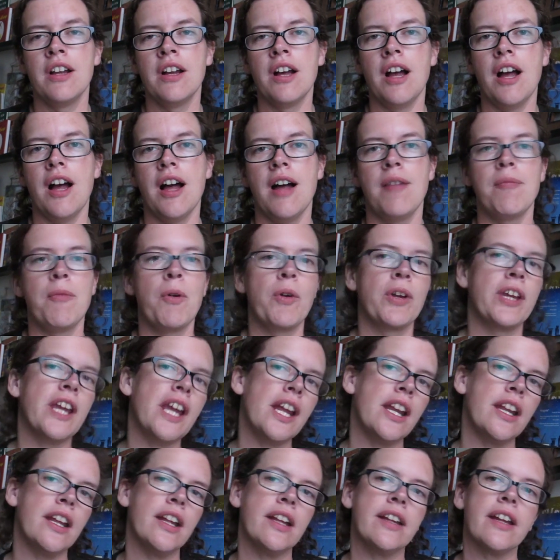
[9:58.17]
um,
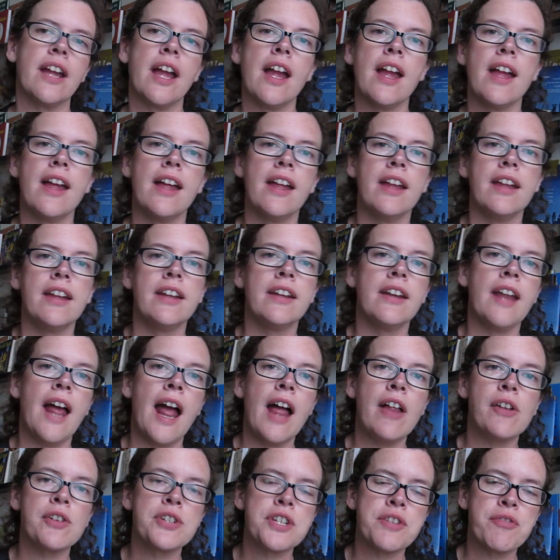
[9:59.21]
organic and
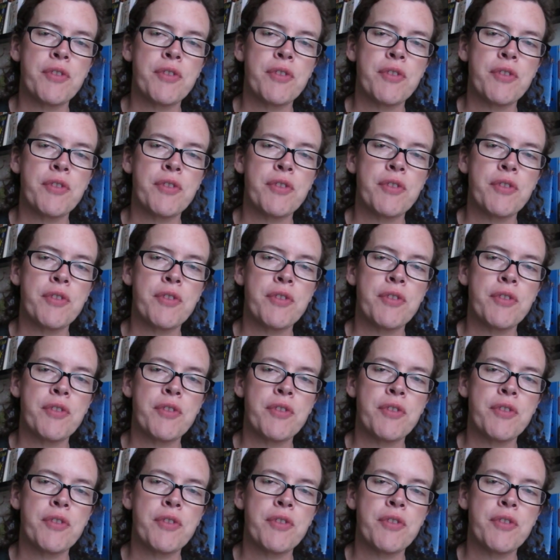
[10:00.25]
allergy